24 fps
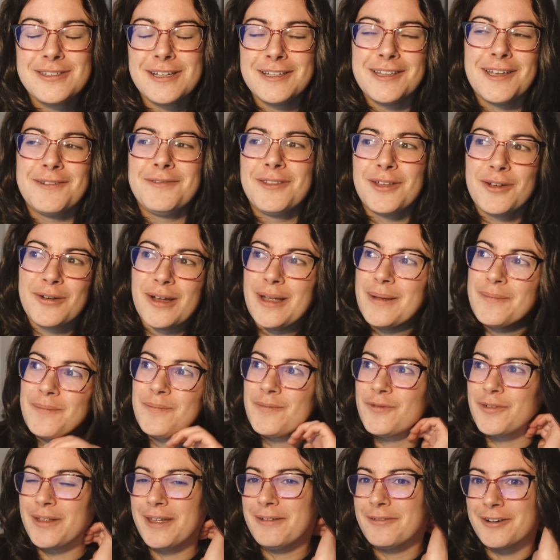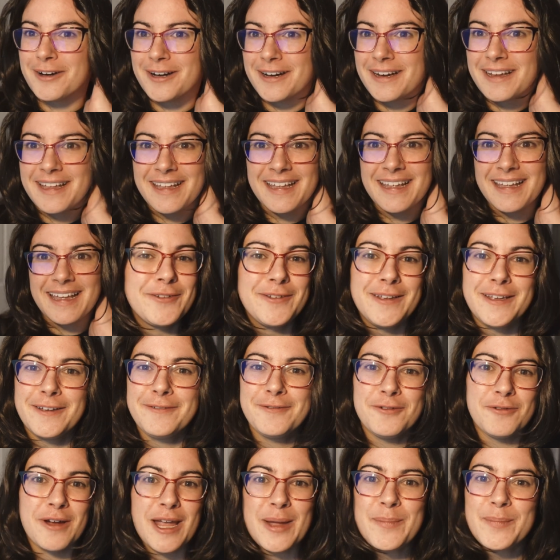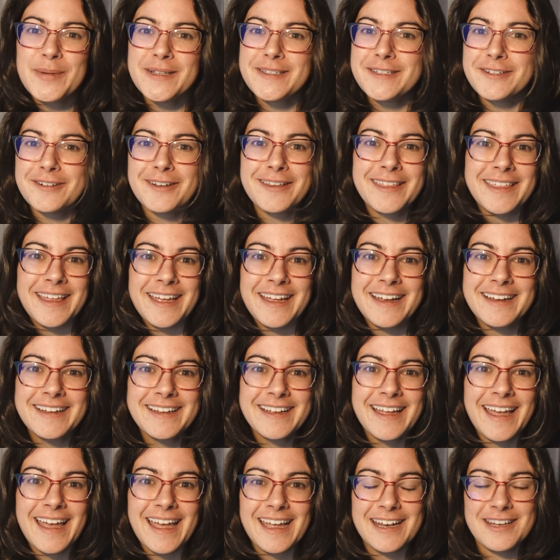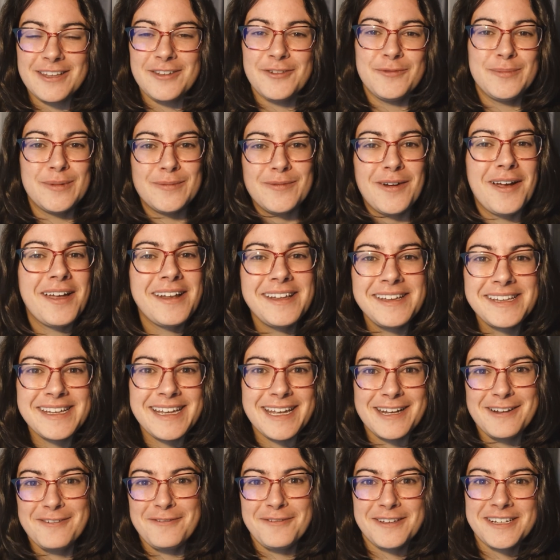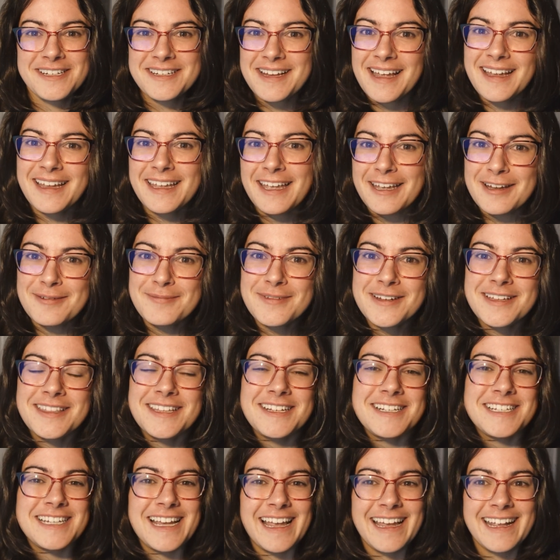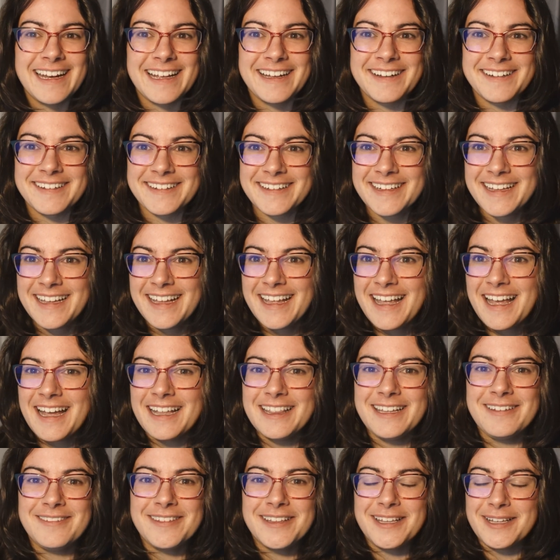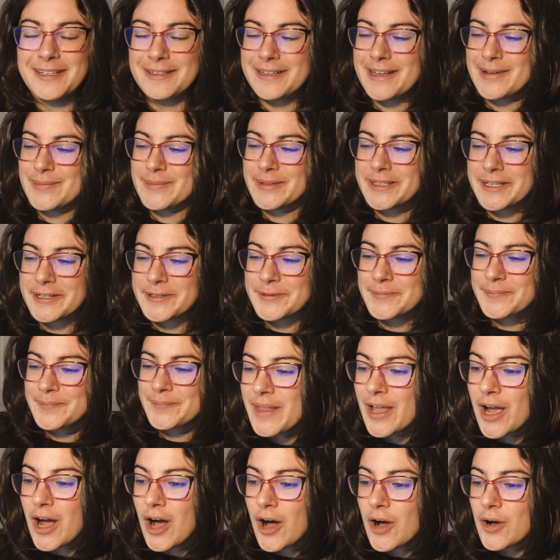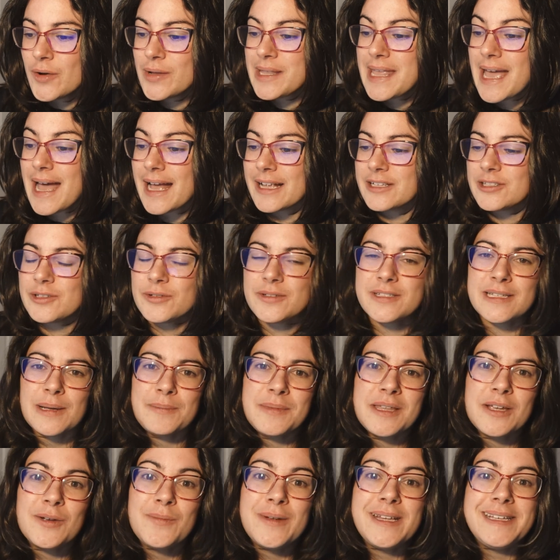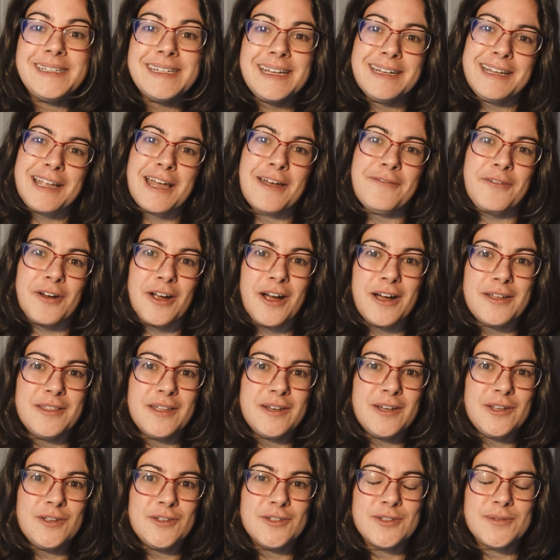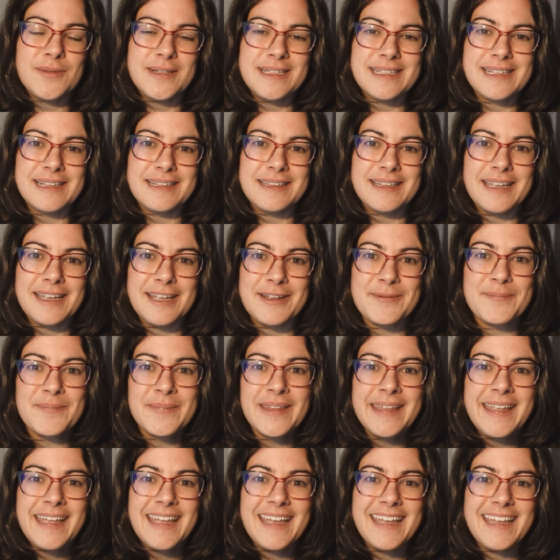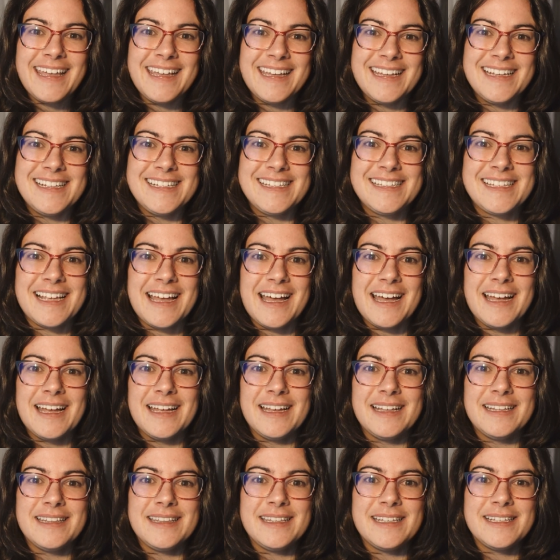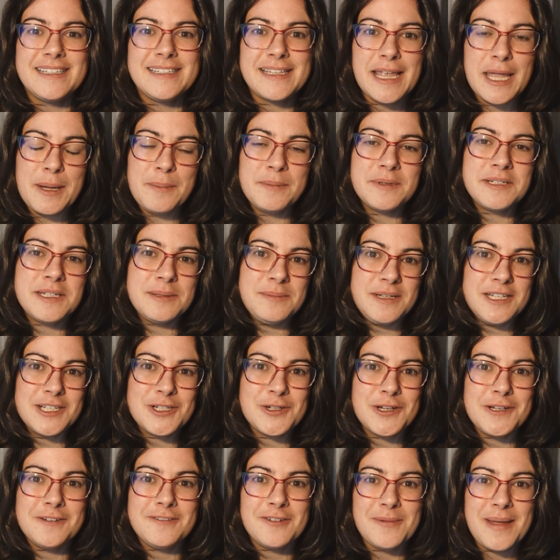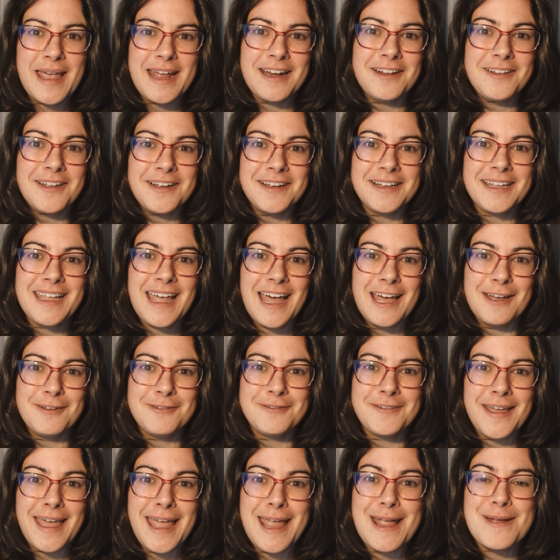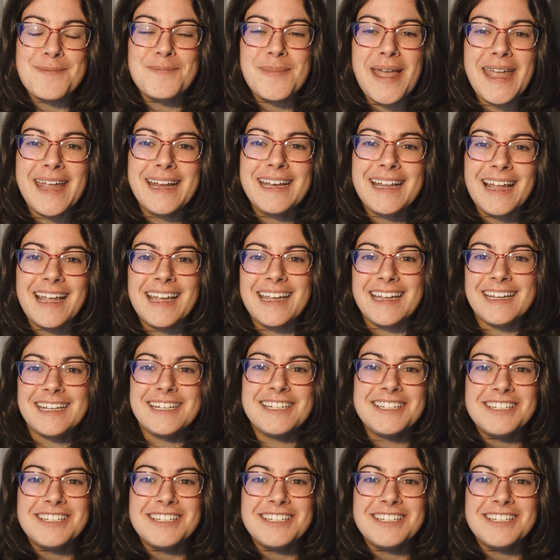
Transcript: to love the grape flavor. If grape is your thing and you've been wanting to get a fisheye camera, then check it out. I'll leave the link down below. Oh yeah, so something we did cover on the news recently is the same Dimitri from Analog Cafe made a